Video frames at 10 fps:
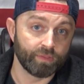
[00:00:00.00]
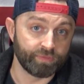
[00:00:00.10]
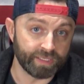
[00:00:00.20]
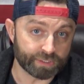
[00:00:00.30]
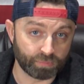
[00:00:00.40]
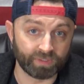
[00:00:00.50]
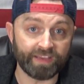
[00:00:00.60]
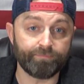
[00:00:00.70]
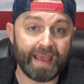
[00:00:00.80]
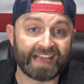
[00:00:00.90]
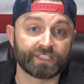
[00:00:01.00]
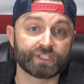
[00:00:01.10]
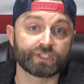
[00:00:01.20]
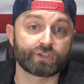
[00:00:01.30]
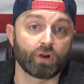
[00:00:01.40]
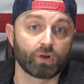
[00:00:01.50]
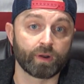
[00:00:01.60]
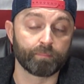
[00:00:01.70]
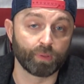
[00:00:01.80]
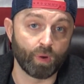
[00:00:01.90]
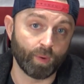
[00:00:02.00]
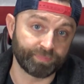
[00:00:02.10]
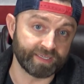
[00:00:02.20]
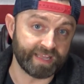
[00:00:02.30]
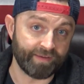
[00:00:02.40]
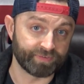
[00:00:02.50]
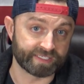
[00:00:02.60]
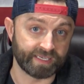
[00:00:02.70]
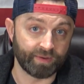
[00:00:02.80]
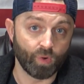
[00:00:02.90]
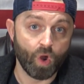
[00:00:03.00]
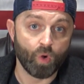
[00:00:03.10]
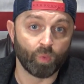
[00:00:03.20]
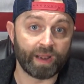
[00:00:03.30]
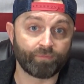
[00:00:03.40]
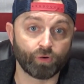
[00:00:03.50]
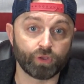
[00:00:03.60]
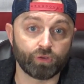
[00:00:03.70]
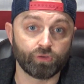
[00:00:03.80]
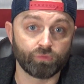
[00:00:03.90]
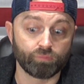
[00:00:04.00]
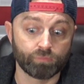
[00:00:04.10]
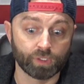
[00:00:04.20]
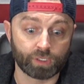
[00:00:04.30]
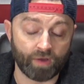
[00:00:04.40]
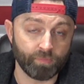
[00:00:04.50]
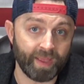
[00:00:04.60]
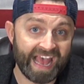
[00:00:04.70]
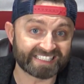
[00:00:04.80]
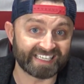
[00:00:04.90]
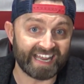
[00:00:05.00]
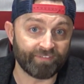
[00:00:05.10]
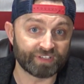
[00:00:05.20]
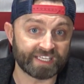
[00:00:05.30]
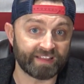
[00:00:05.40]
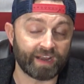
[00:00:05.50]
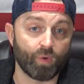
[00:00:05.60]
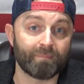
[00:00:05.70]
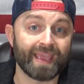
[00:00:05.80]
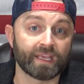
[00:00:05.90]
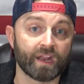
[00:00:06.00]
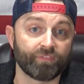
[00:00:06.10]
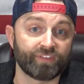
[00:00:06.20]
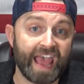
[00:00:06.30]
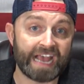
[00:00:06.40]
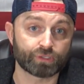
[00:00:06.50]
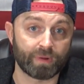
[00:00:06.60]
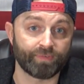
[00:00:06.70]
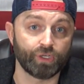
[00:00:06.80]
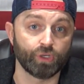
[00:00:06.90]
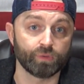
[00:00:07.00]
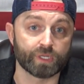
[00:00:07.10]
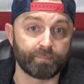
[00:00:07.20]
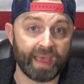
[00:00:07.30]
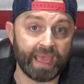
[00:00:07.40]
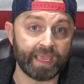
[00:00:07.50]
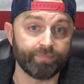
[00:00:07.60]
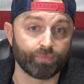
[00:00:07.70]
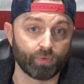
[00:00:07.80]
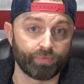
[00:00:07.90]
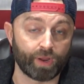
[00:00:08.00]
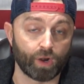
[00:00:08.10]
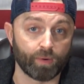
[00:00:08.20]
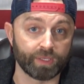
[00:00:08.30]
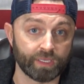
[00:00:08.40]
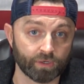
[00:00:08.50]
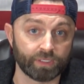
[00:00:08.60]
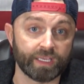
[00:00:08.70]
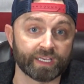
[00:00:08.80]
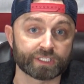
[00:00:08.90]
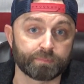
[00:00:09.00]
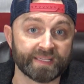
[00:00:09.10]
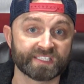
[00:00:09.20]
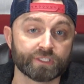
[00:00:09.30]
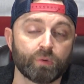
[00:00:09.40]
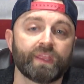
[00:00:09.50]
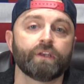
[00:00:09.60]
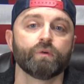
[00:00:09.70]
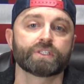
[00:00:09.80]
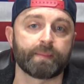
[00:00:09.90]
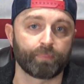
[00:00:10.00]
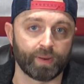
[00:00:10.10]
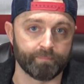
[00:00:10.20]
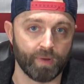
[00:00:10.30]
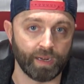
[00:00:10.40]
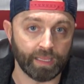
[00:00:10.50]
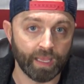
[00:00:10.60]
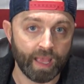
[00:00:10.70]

These relief packages are going to blow up the deficit. Whenever the government has a deficit, they don't make enough tax revenue to pay for their yearly expenses. What they do is they print money.